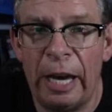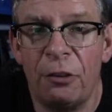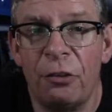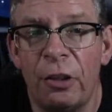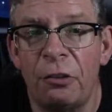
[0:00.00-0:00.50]

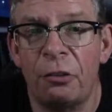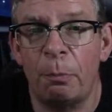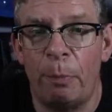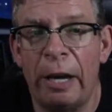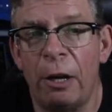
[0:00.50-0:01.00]
As this
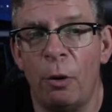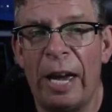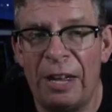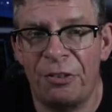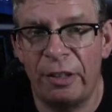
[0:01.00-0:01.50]

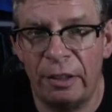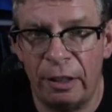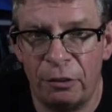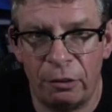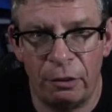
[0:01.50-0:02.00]

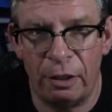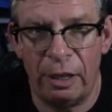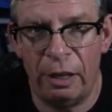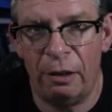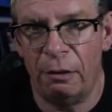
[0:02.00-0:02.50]
bioethicist, or
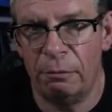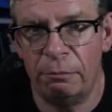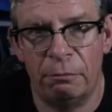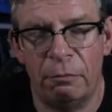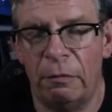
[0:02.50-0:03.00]

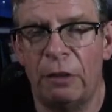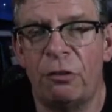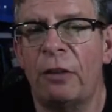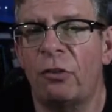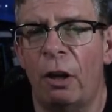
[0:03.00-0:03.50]

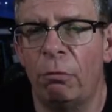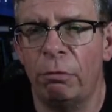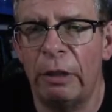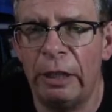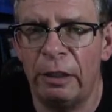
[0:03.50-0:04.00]
that's a
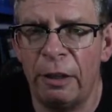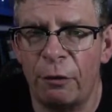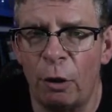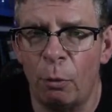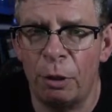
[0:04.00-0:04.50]
really
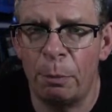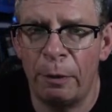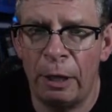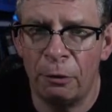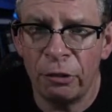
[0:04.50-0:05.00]
difficult word to
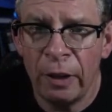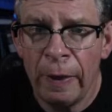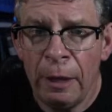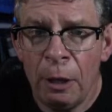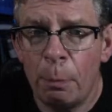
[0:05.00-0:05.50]
pronounce,
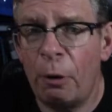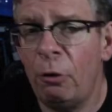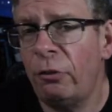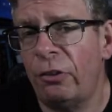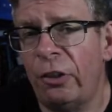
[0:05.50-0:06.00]
but
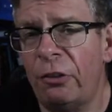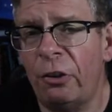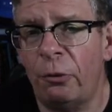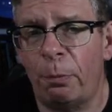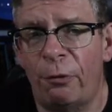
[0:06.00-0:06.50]
who's
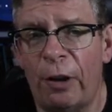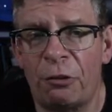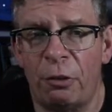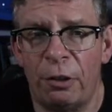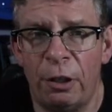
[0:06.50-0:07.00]
assistant
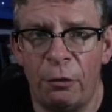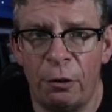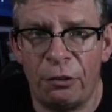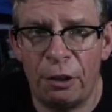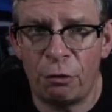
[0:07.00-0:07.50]
professor at the
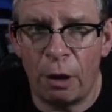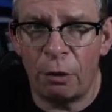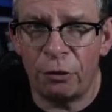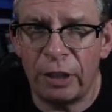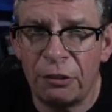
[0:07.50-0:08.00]
University of
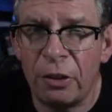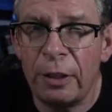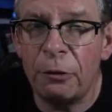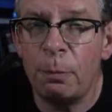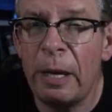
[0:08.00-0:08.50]
Toronto, says
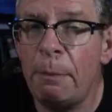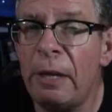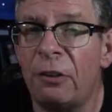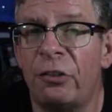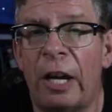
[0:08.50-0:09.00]
this may
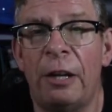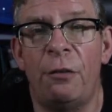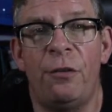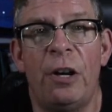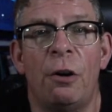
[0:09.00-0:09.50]
be a sign
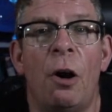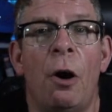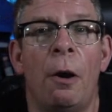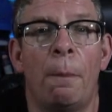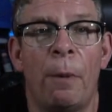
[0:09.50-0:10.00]
of fear
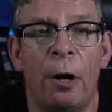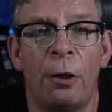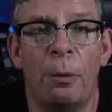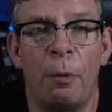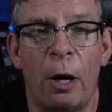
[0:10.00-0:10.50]
on a part
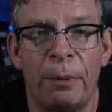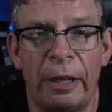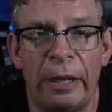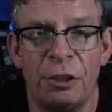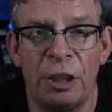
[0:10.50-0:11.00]
of the
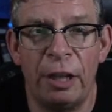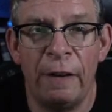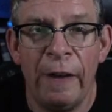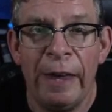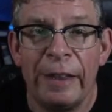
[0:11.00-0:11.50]
population,
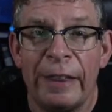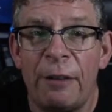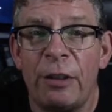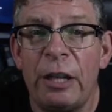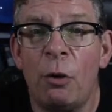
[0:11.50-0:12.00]
that
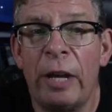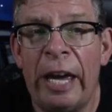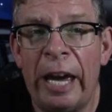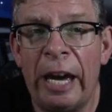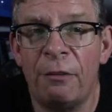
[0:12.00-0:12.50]
if they don't
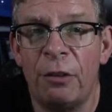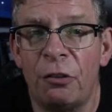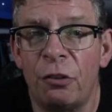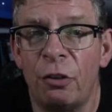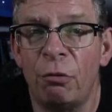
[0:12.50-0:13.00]
have
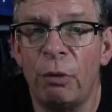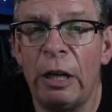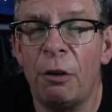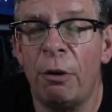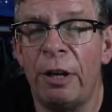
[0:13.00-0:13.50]
this, they're
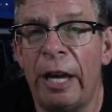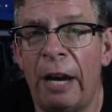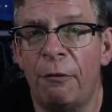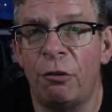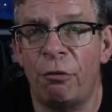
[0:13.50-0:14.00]
really going to
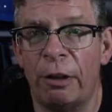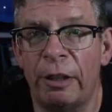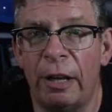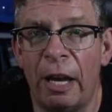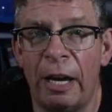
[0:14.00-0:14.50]
have
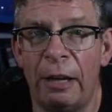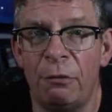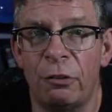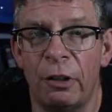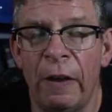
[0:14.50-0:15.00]
restricted
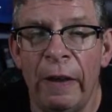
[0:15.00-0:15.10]
lives.